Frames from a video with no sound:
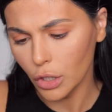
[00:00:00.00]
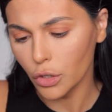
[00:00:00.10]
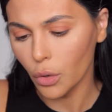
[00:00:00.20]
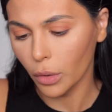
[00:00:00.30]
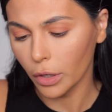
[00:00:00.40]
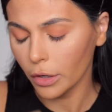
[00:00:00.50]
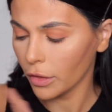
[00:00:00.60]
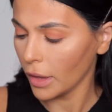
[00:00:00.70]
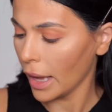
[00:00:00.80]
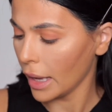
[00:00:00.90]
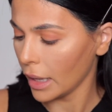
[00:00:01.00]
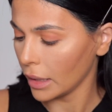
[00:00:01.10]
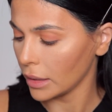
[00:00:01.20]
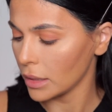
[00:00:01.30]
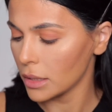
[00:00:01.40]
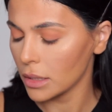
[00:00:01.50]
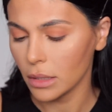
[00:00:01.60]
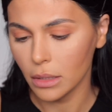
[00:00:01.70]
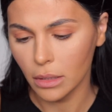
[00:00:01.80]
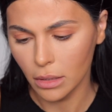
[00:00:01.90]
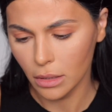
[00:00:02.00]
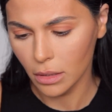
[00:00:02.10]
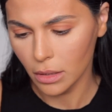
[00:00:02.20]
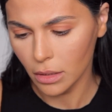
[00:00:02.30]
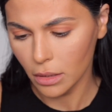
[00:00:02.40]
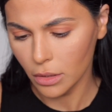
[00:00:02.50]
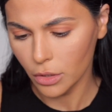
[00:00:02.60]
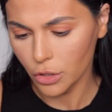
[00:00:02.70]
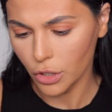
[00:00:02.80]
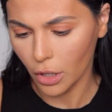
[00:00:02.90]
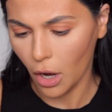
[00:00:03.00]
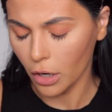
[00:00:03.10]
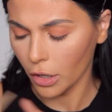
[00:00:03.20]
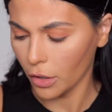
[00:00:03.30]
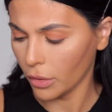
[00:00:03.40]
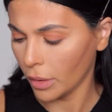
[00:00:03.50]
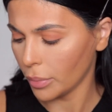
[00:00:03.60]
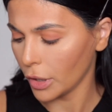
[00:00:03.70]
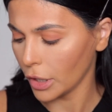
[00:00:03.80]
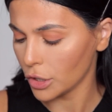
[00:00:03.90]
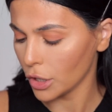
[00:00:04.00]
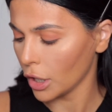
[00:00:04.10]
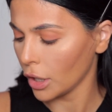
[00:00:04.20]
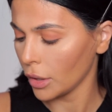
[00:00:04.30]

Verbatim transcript: North and Chicago, I'm pretty sure.